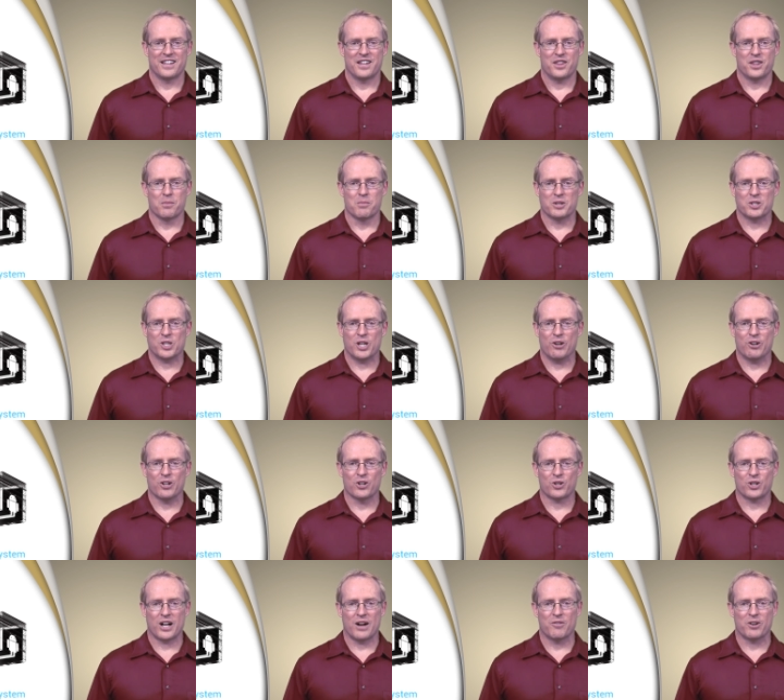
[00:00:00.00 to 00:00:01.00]
The material
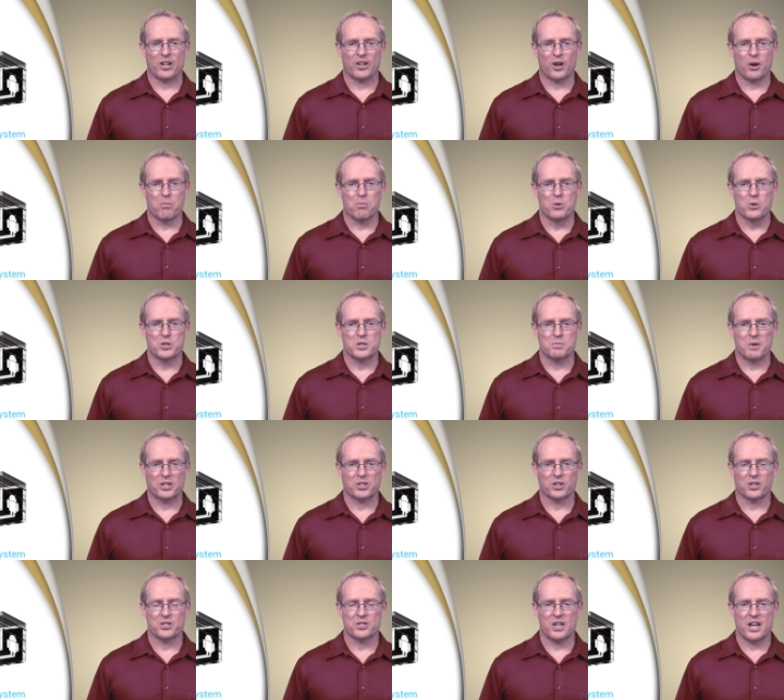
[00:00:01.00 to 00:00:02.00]
covered in our MOOC
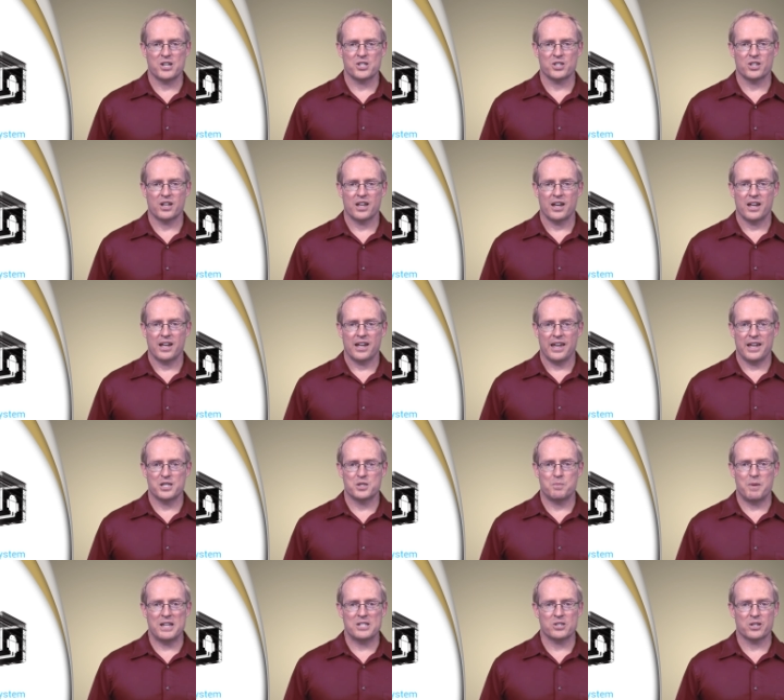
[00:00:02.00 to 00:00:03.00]
specialization is
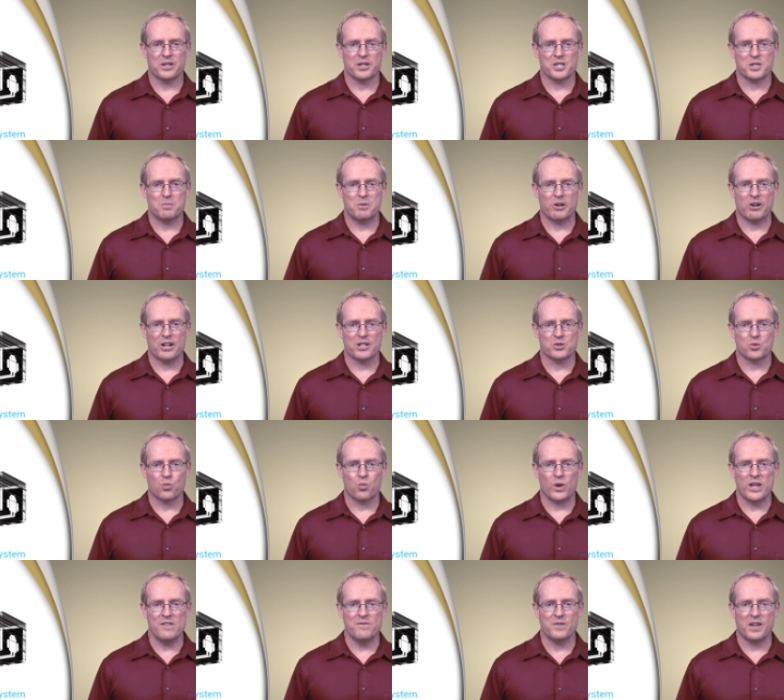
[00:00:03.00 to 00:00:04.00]
based on experience
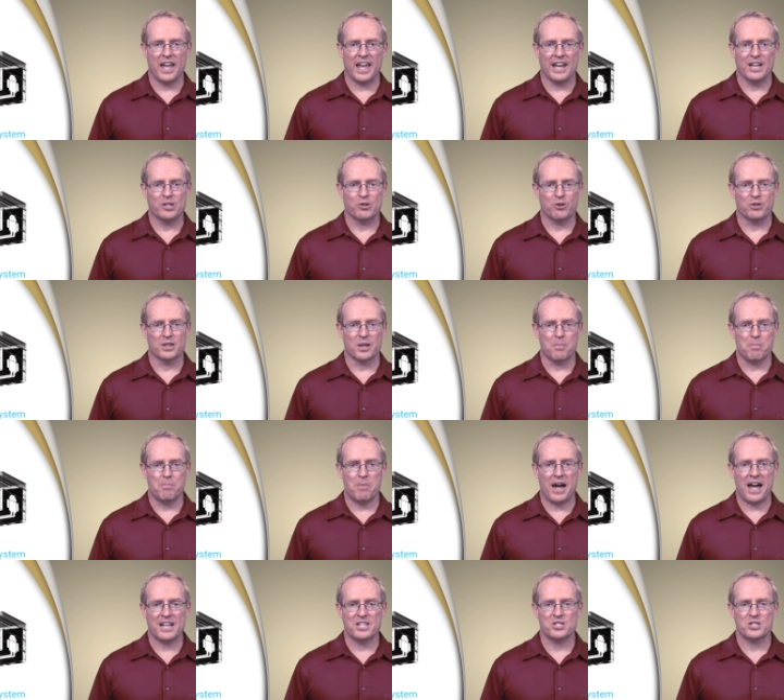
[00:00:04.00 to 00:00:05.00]
we've gained during the
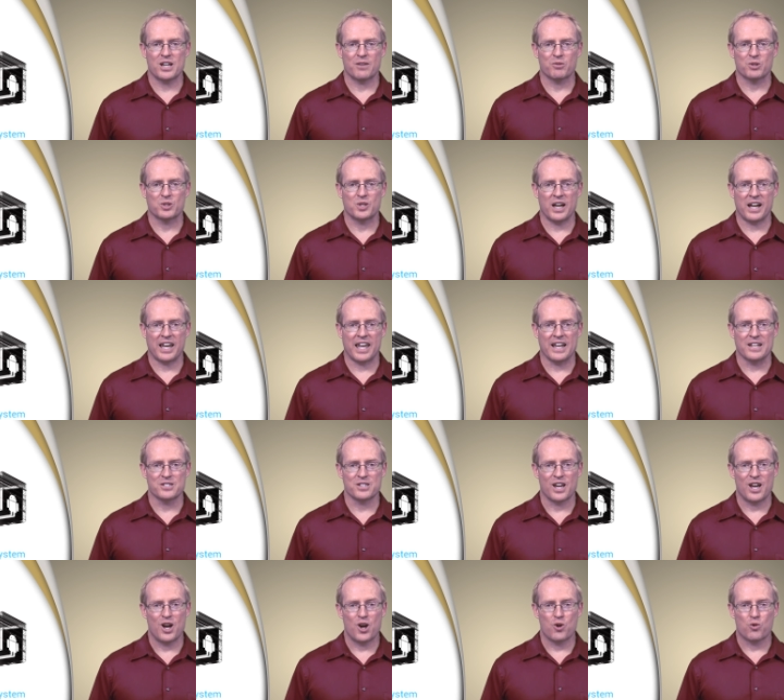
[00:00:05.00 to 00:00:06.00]
past several decades
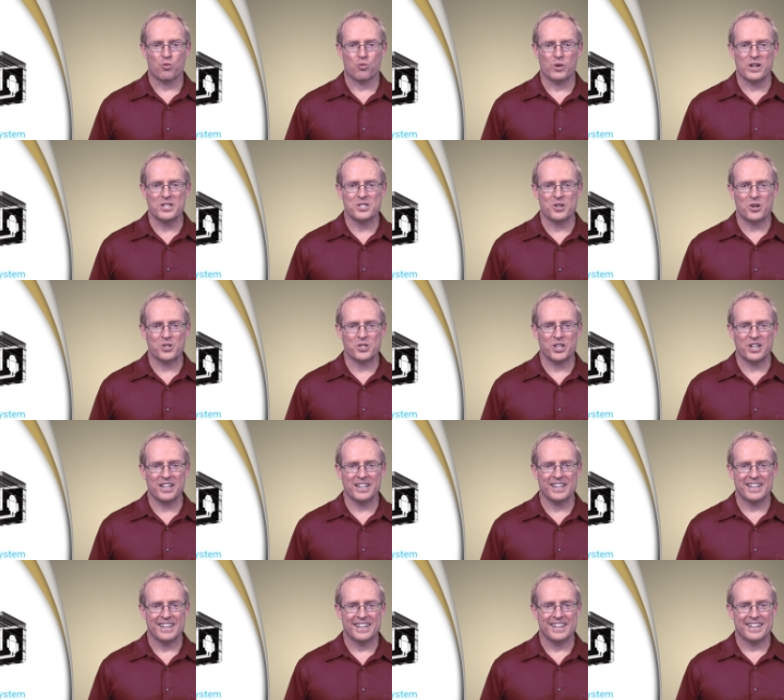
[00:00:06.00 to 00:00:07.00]

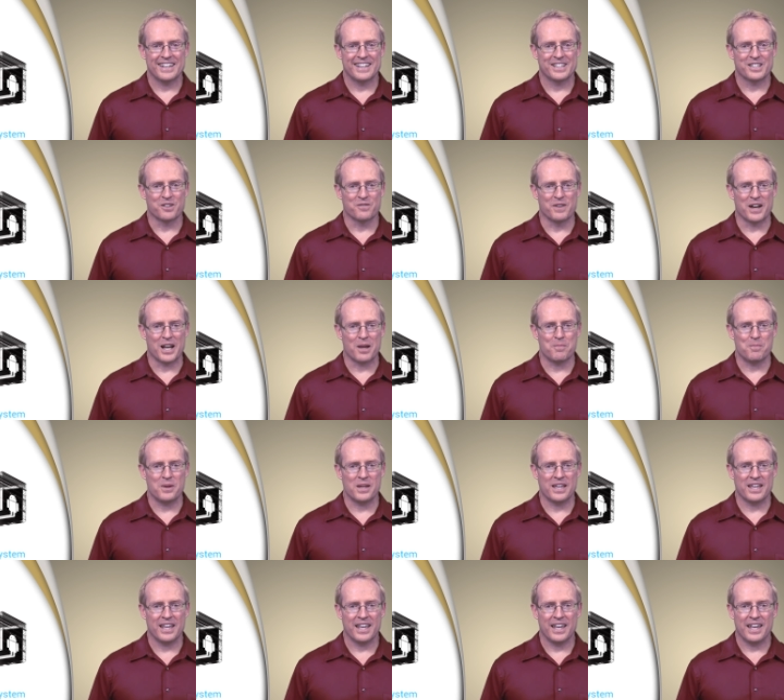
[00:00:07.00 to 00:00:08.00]
researching,
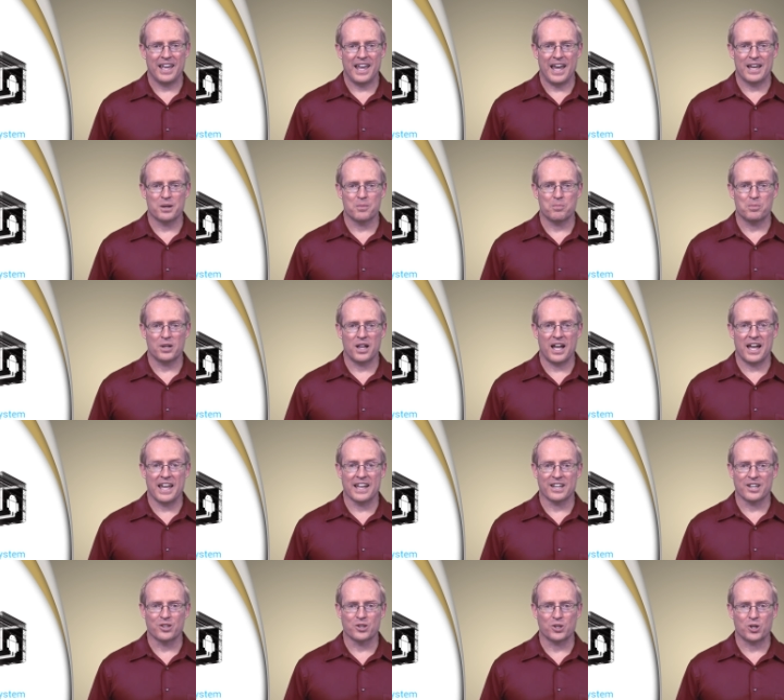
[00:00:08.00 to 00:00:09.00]
developing, and applying
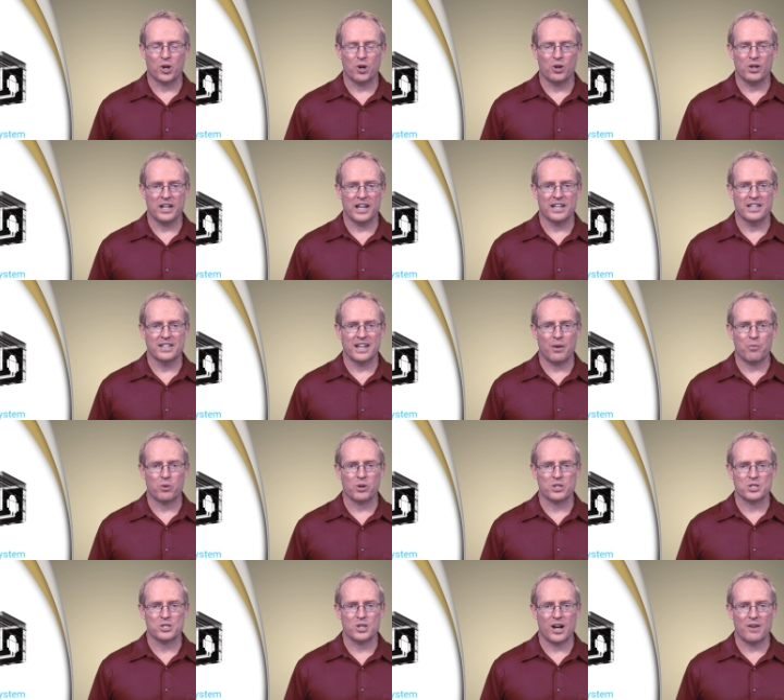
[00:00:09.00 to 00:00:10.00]
concurrent and
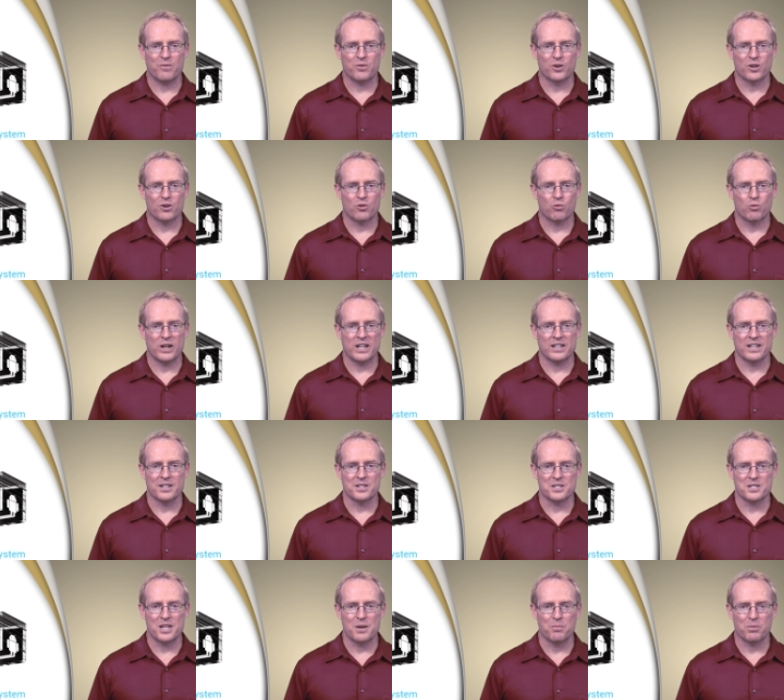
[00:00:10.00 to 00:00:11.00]
network software written in
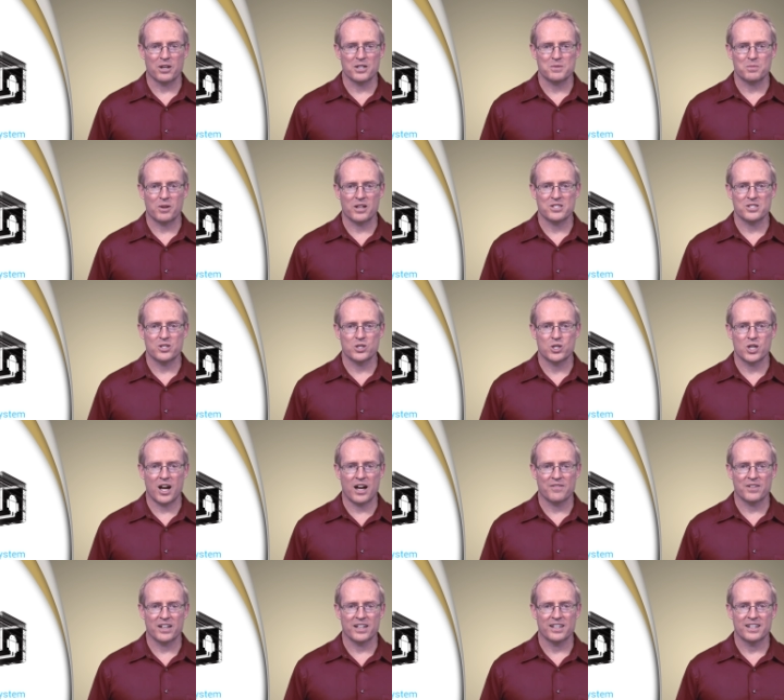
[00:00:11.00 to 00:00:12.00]
C++ and
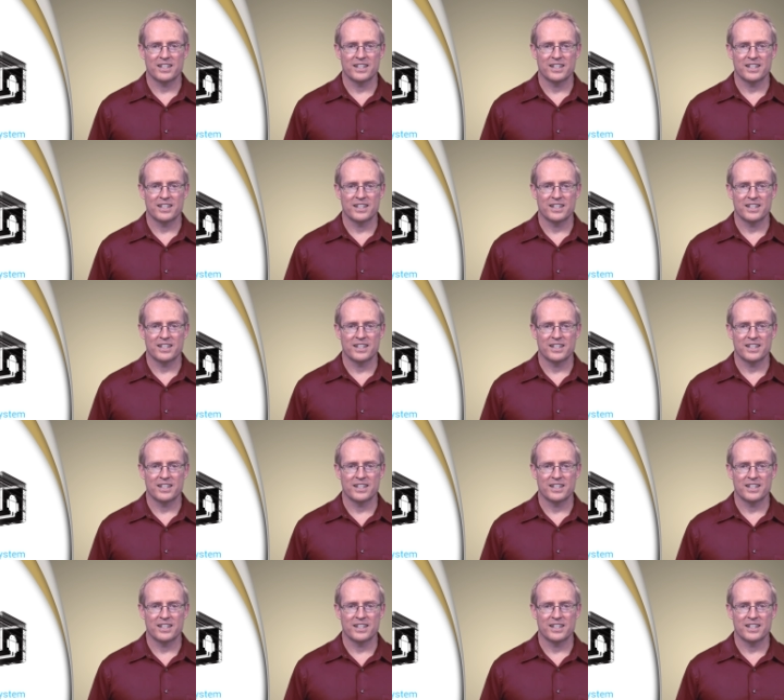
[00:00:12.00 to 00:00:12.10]
Java.